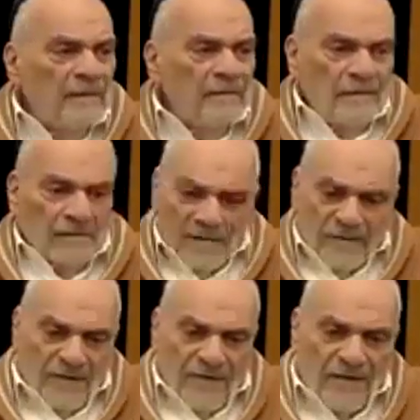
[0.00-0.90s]
And that's
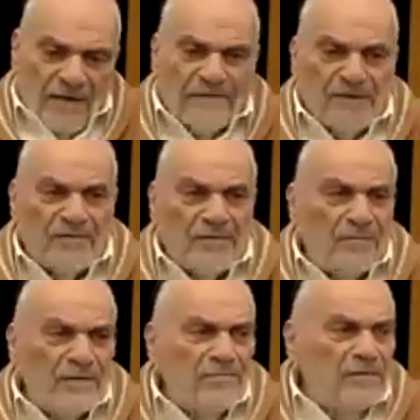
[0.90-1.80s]
an
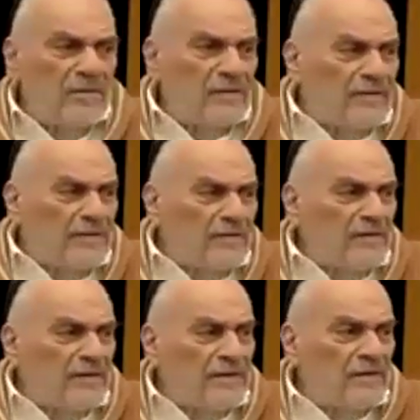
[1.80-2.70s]
inexorable rule of
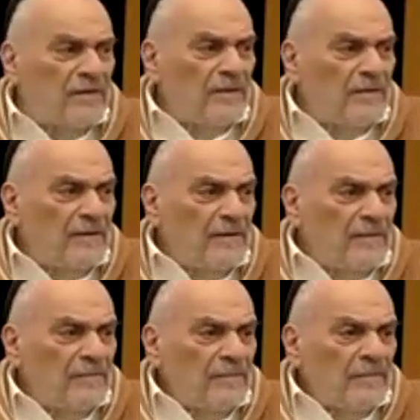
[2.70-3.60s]
history.
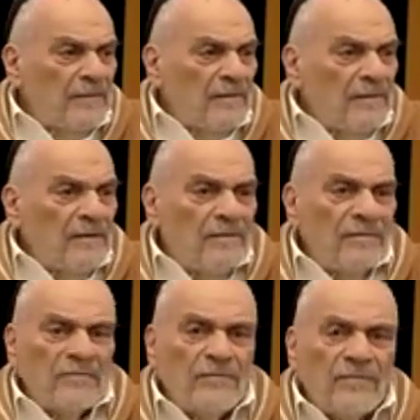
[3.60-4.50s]
You
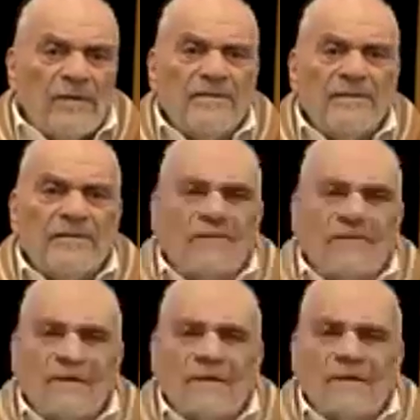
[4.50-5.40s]
can
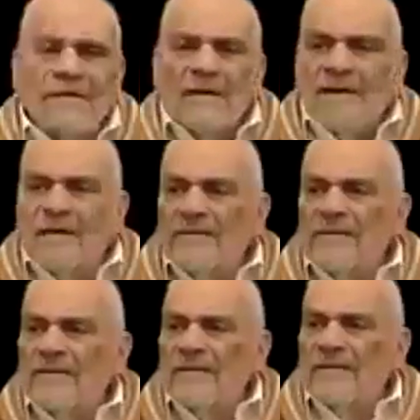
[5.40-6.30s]
wonder, how
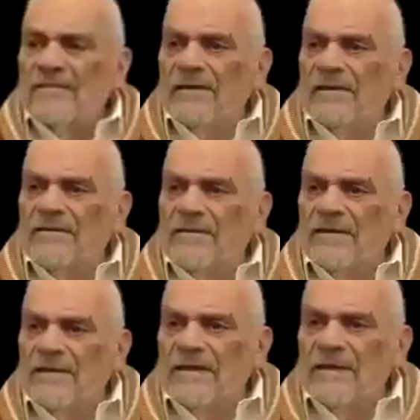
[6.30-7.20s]
did the Greeks,
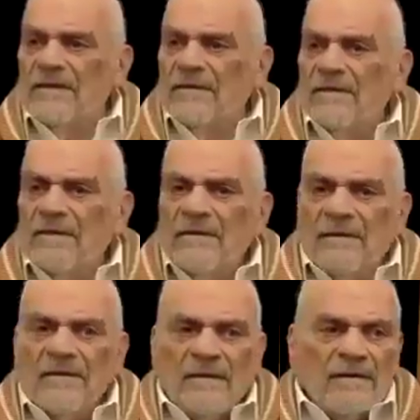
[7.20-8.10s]

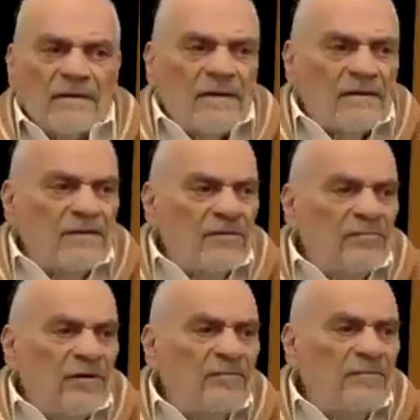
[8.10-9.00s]
how did the
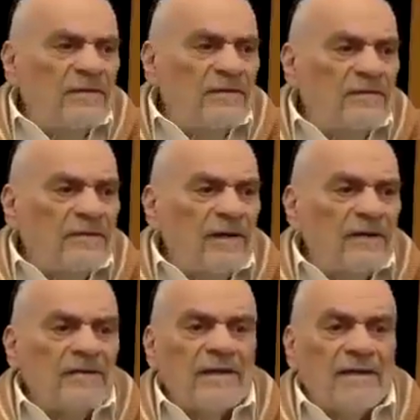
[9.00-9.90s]
Romans, how
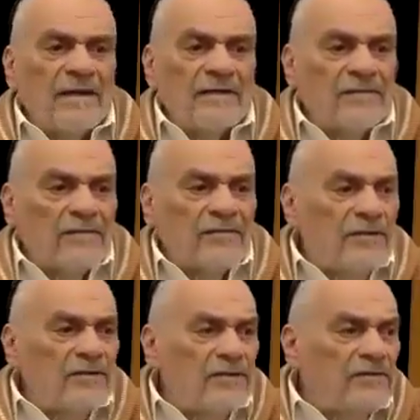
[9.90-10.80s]
did the Catholic
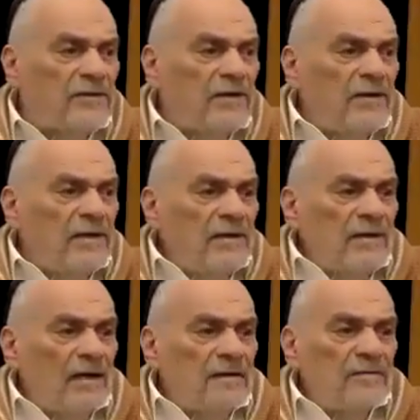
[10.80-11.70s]
Church,
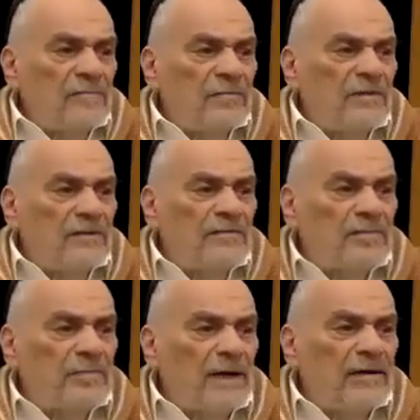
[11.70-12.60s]
how did the
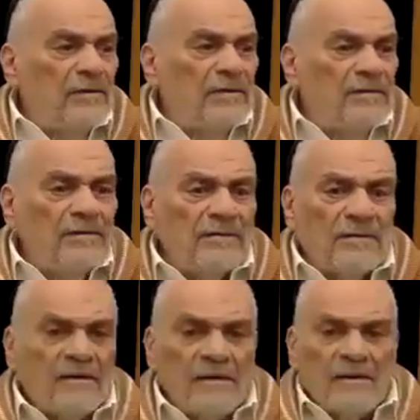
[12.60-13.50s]
medieval
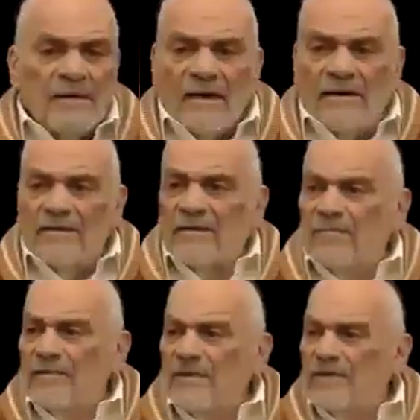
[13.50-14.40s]
powers, how did the
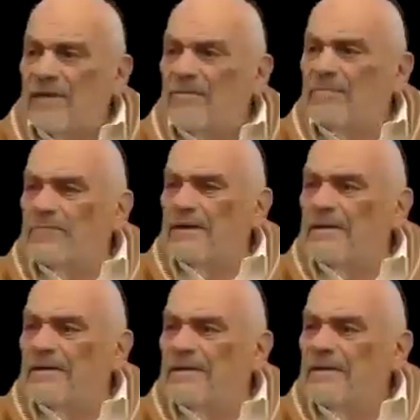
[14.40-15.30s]
British
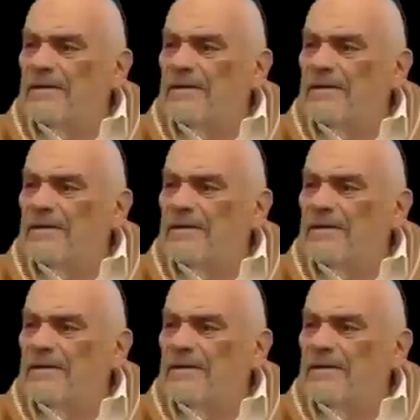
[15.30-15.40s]
Empire,